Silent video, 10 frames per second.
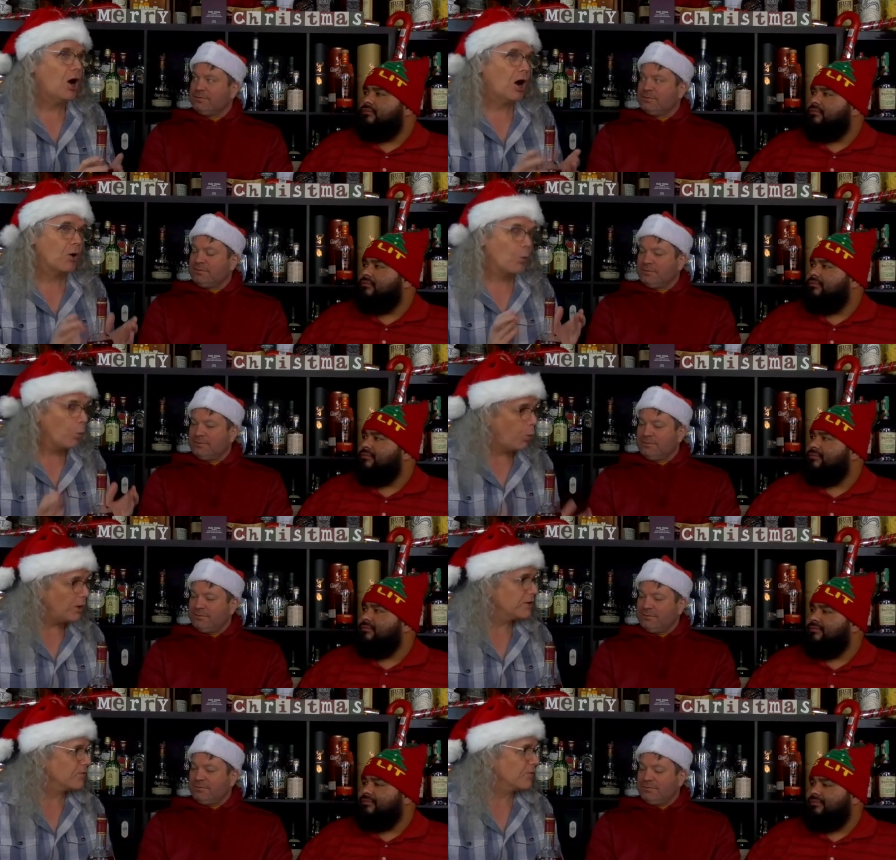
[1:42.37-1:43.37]
Speaker 1: Are
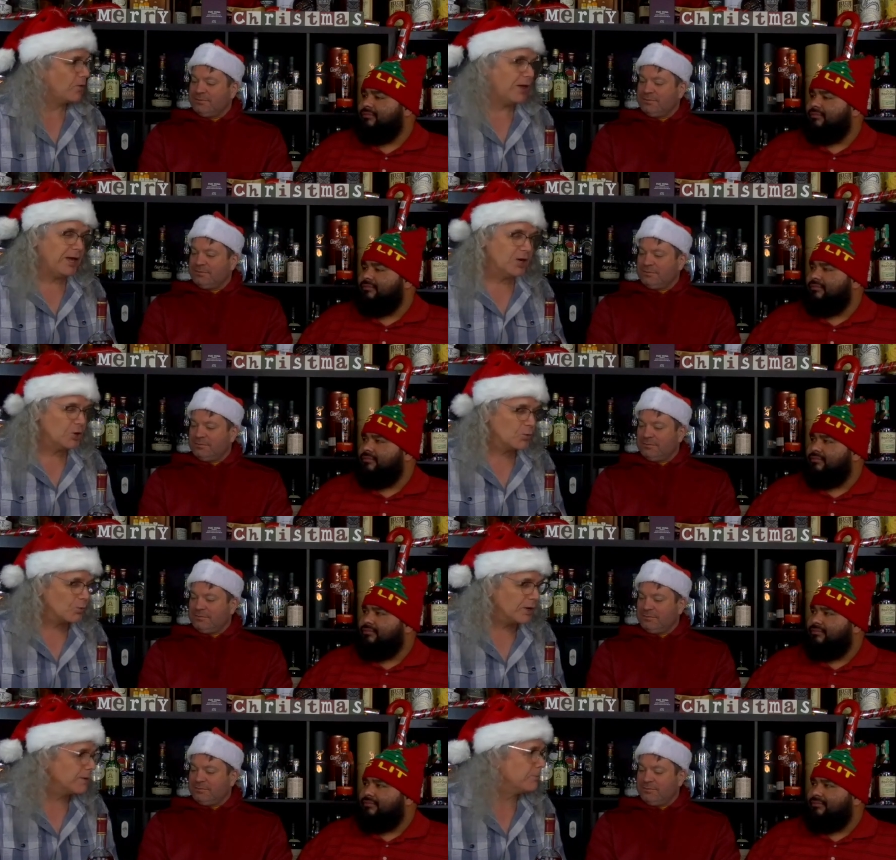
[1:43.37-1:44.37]
wonderful,
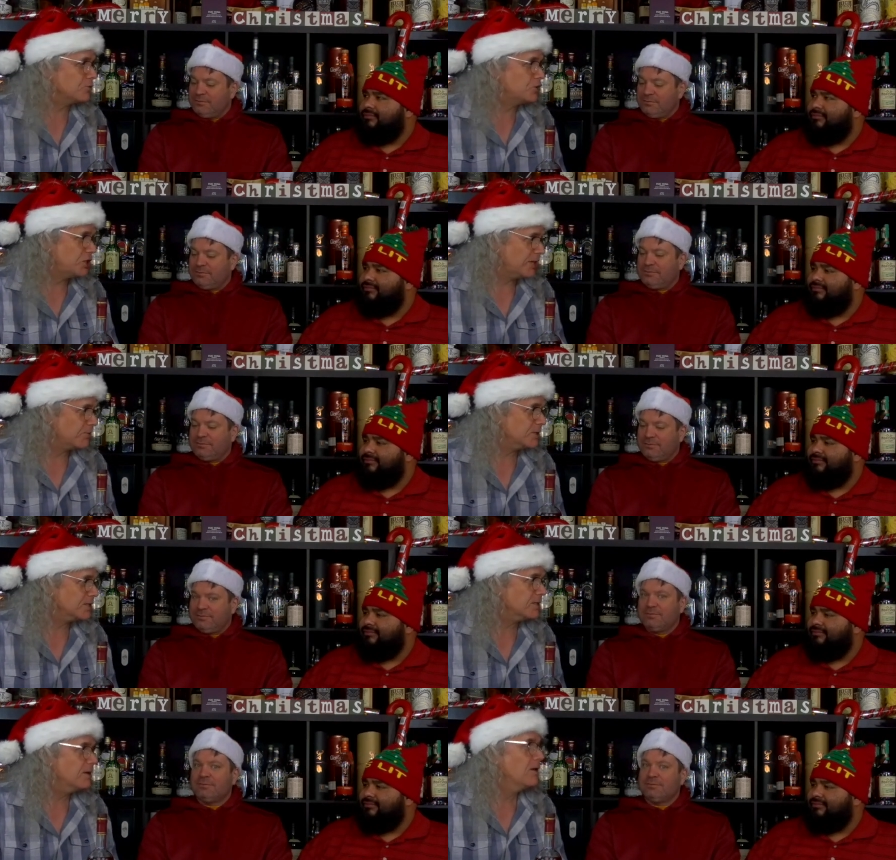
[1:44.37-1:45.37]
incredible,
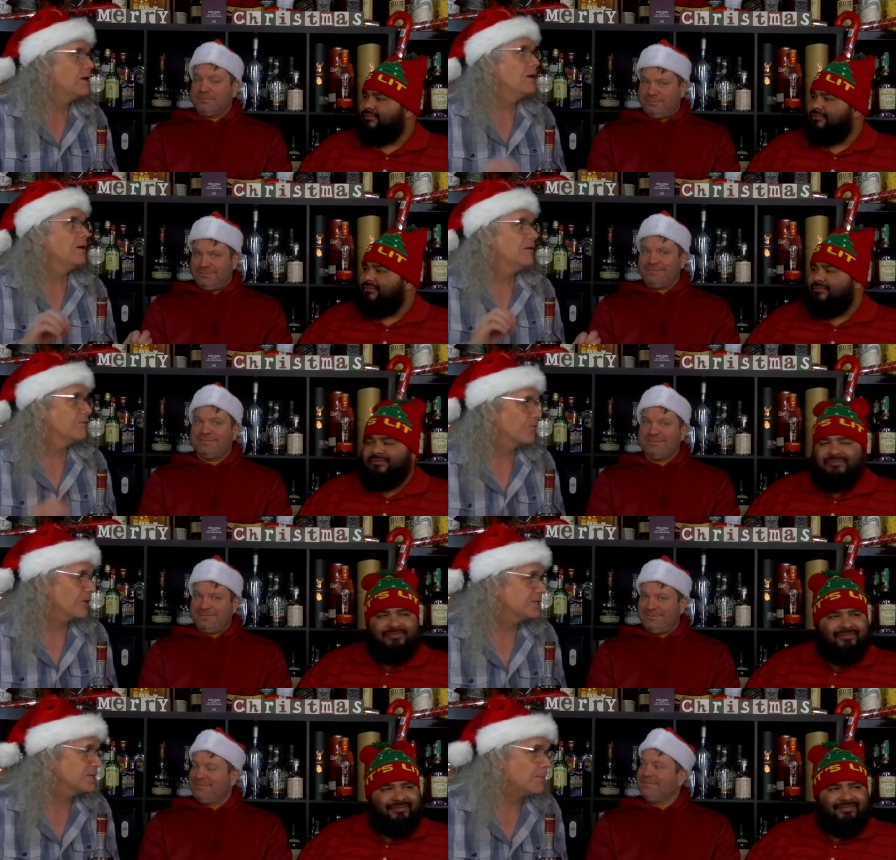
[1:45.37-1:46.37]
generous
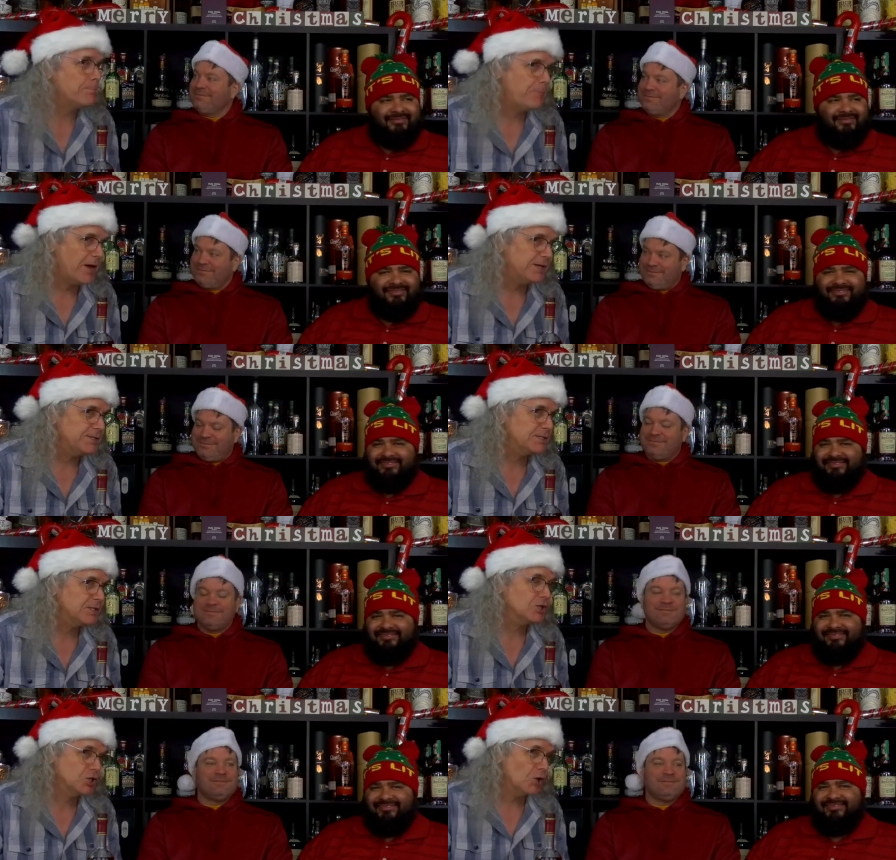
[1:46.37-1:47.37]
friends at
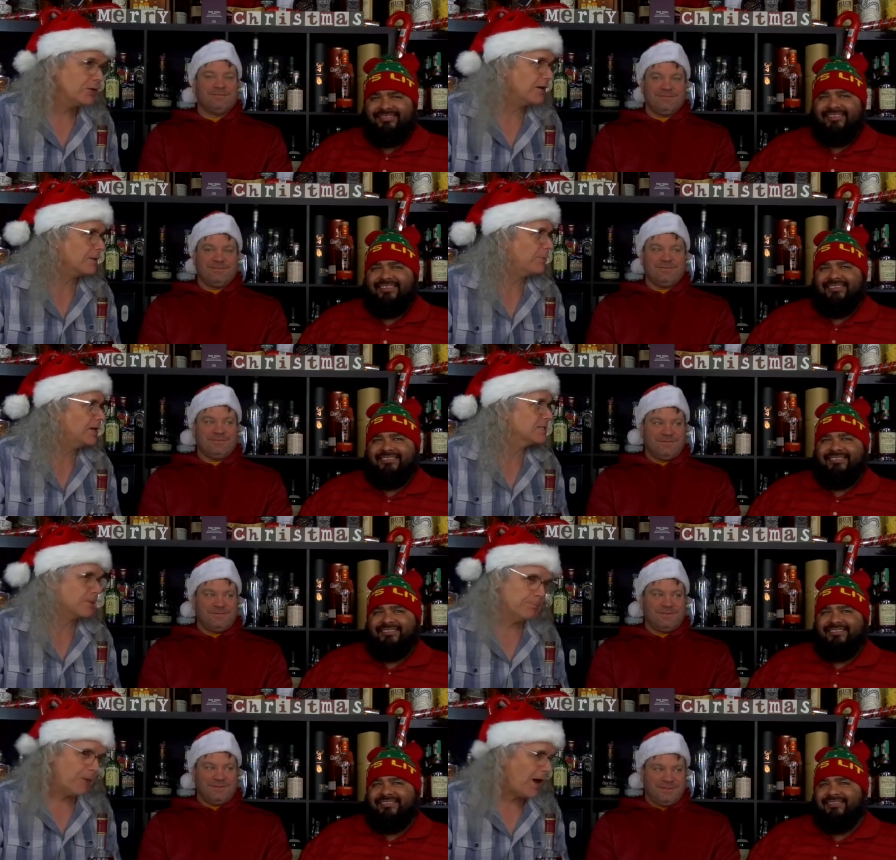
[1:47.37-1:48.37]
Benz. Go down to Benz
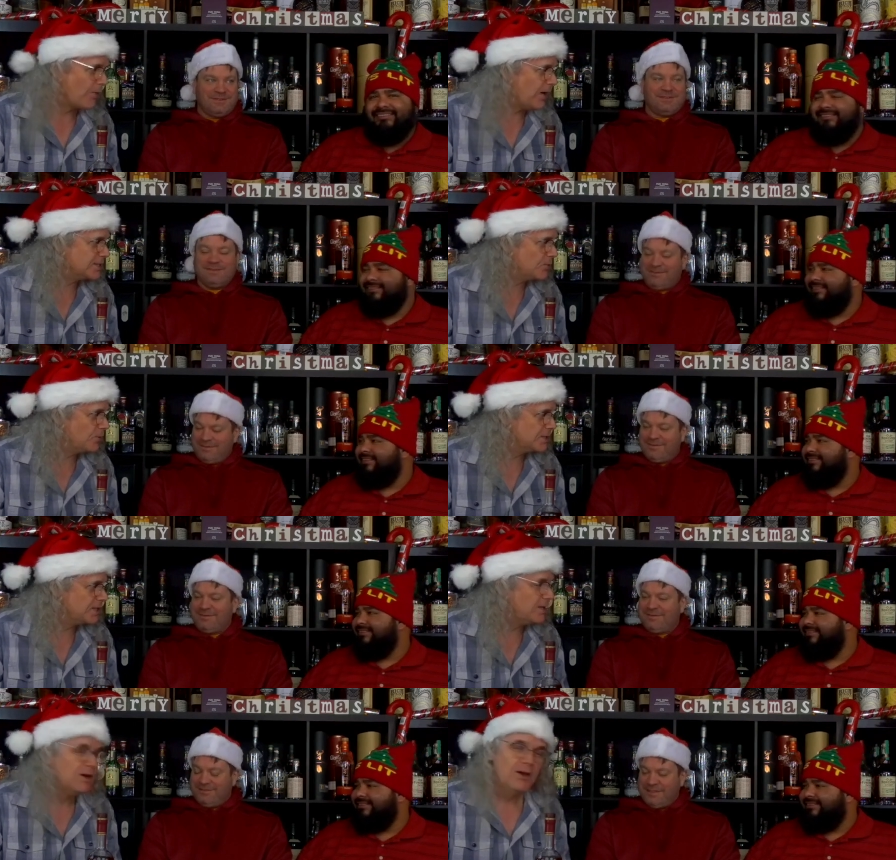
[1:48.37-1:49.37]
and buy lots of
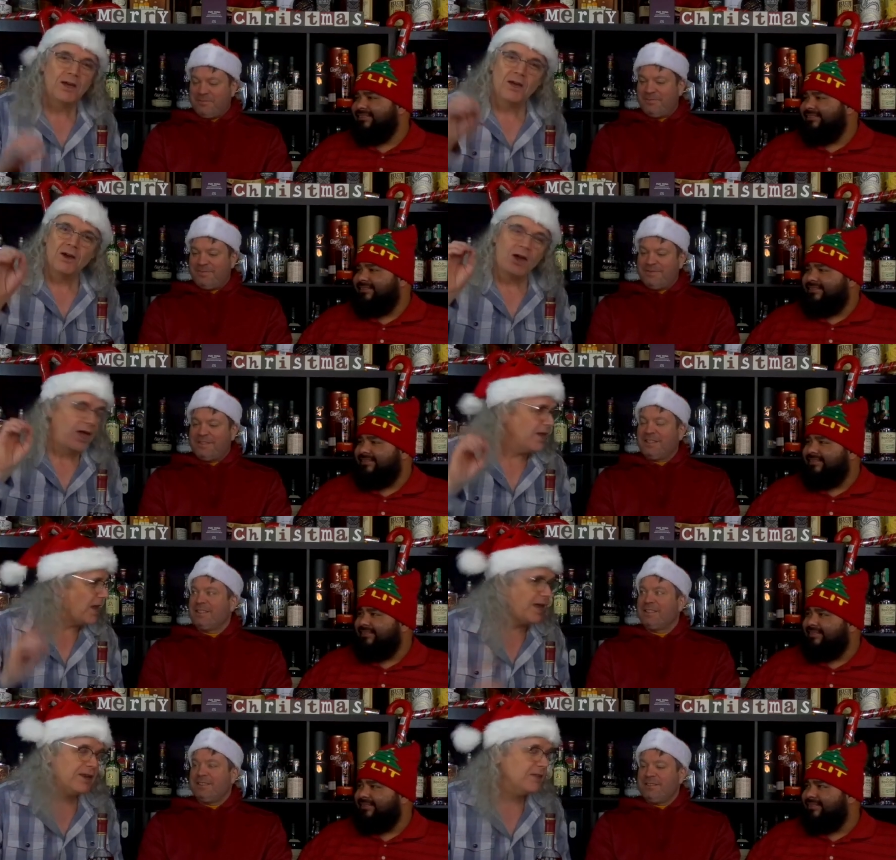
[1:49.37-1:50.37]
whiskey yep. and
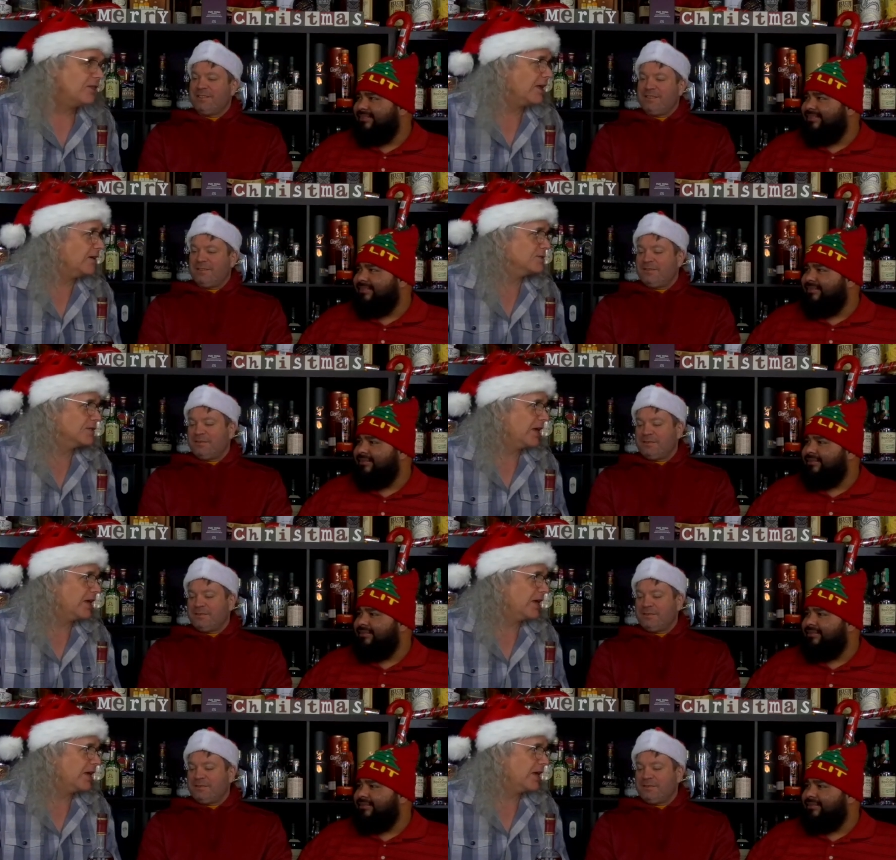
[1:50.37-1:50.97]
anything else